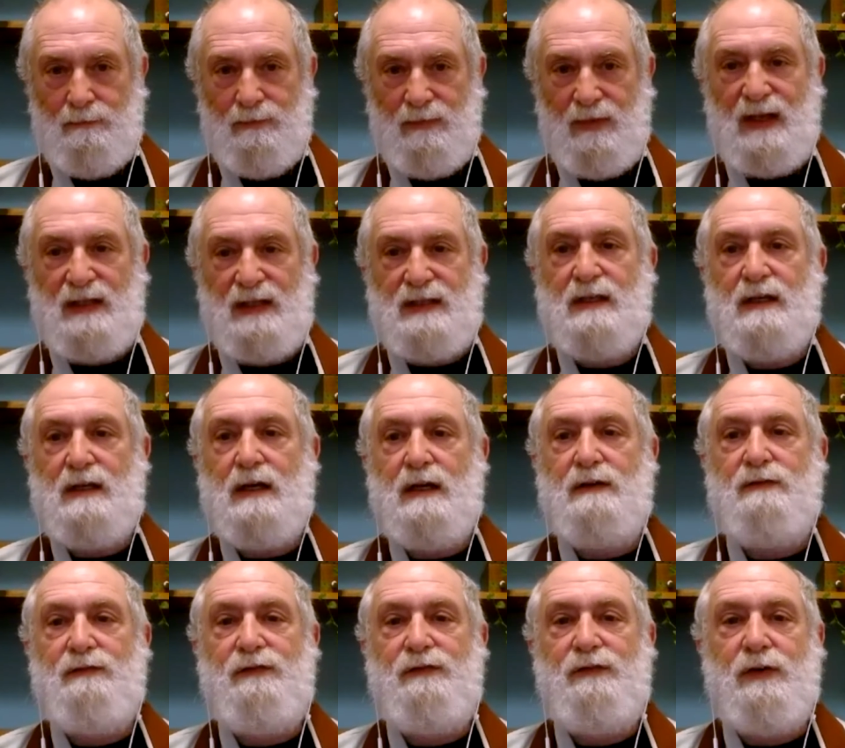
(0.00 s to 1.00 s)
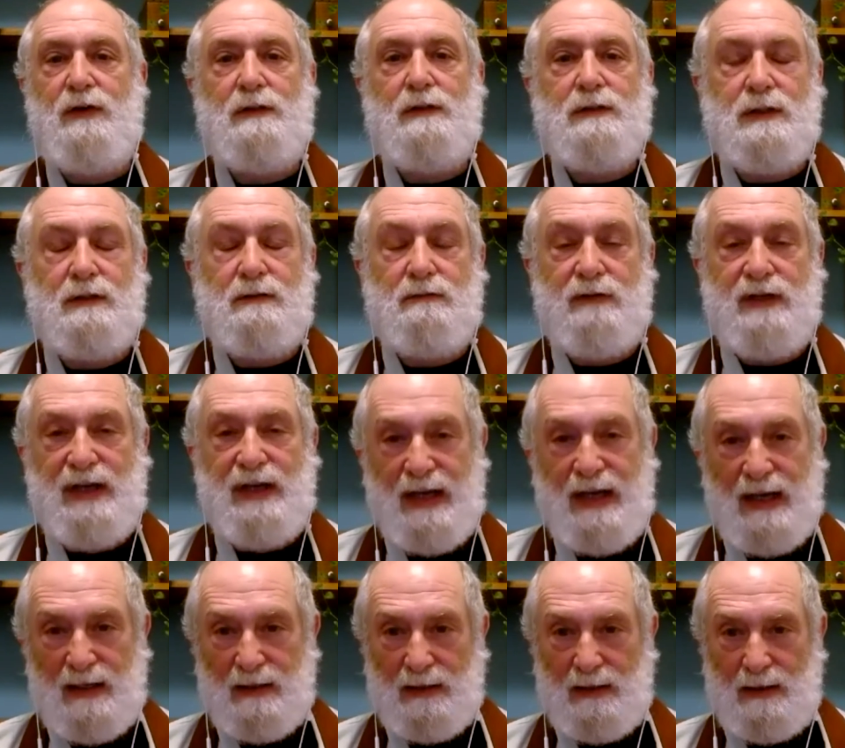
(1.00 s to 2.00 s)
That's an unfolding
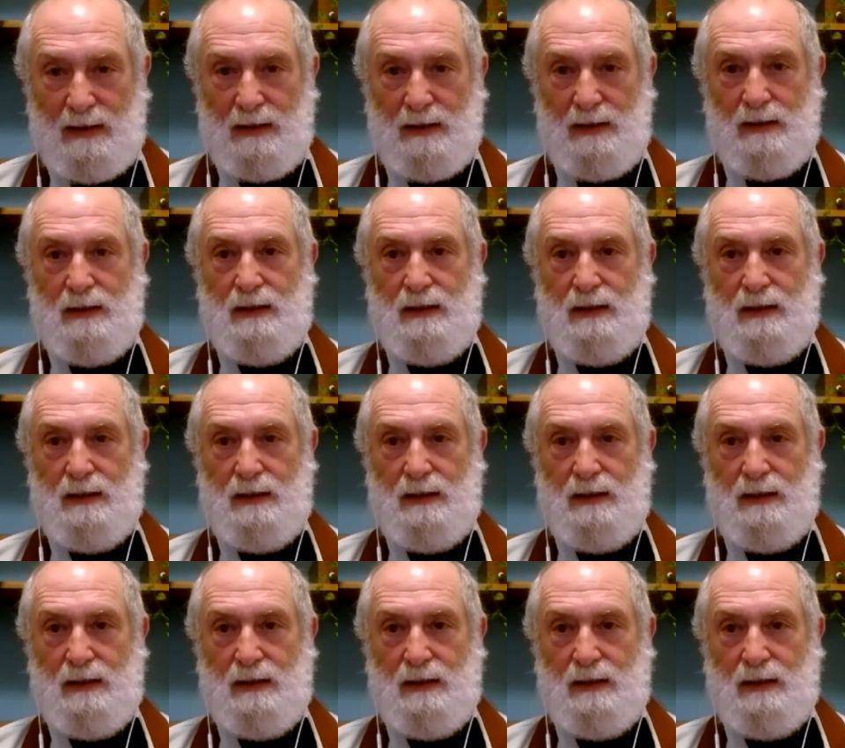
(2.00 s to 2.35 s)
reality.